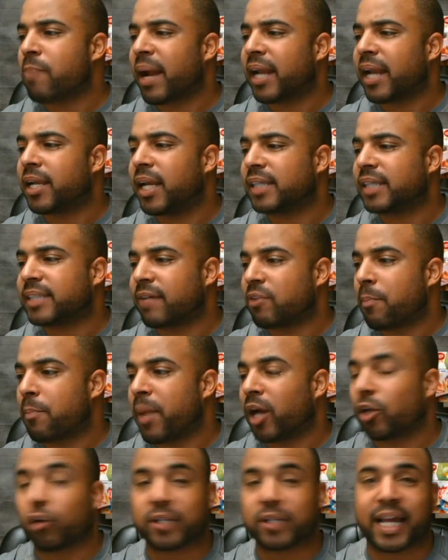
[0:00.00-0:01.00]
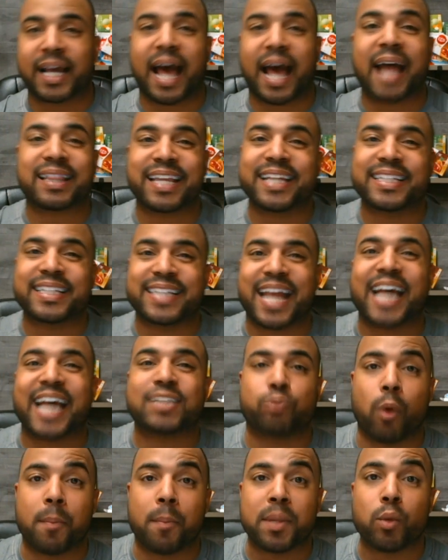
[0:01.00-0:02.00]
does have the bell on. I think
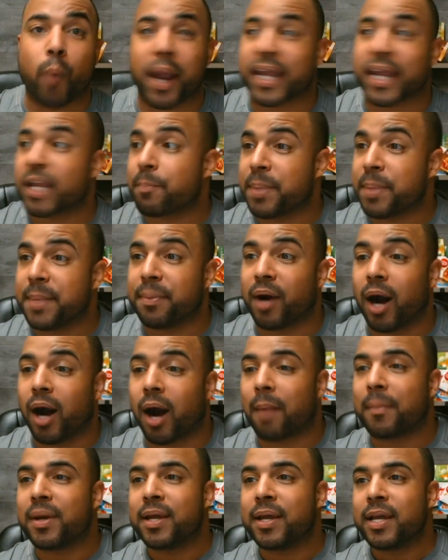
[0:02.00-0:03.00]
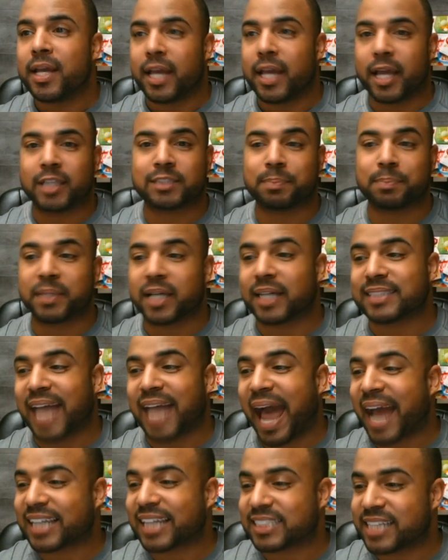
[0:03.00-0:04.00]
that's what be waking people up, is because
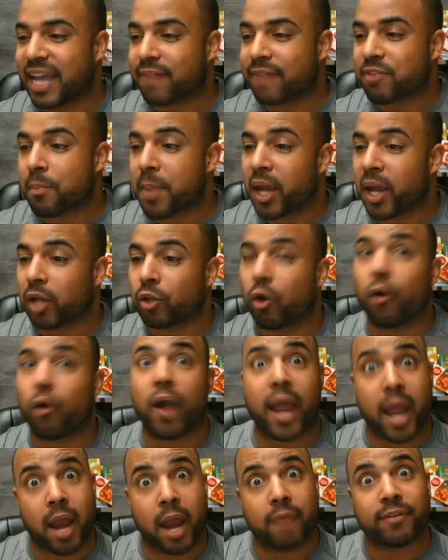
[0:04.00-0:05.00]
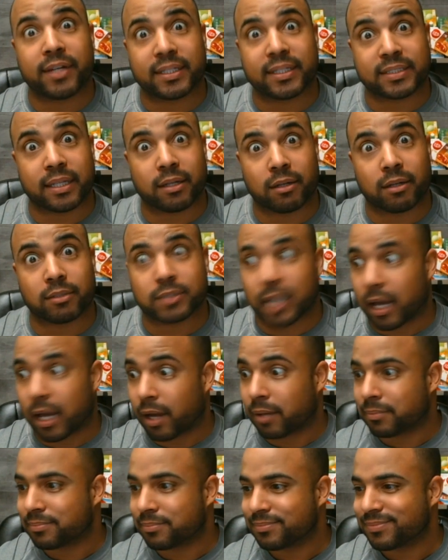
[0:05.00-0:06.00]
I actually have the bell on every single
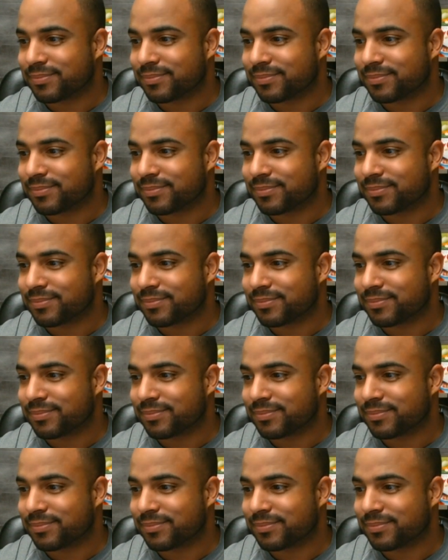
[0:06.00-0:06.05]
time.